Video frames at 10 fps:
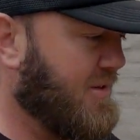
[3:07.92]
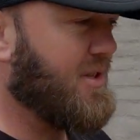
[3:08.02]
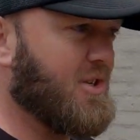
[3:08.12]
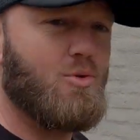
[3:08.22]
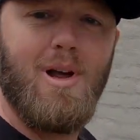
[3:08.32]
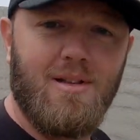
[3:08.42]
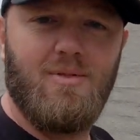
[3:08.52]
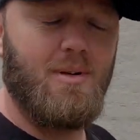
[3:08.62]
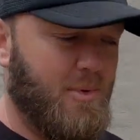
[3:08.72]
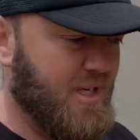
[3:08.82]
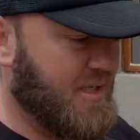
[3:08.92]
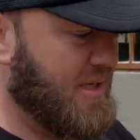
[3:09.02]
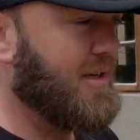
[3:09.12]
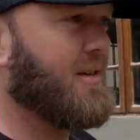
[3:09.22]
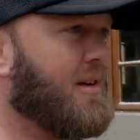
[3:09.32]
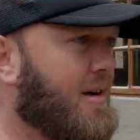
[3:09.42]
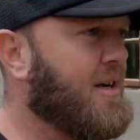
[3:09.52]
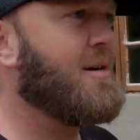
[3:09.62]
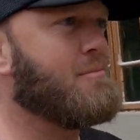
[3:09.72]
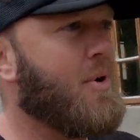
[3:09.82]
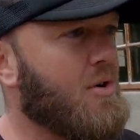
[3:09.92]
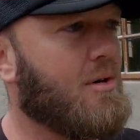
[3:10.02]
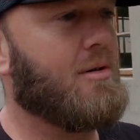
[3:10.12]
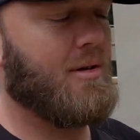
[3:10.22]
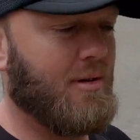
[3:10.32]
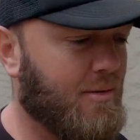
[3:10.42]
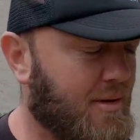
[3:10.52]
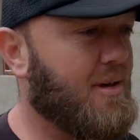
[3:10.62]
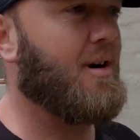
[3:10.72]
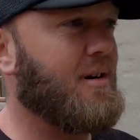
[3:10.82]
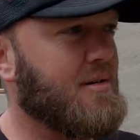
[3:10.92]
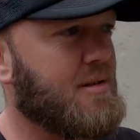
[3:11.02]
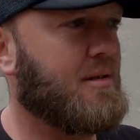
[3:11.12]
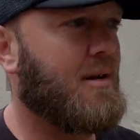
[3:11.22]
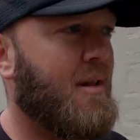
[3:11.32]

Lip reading: the Wildebeest running amok into the gardens,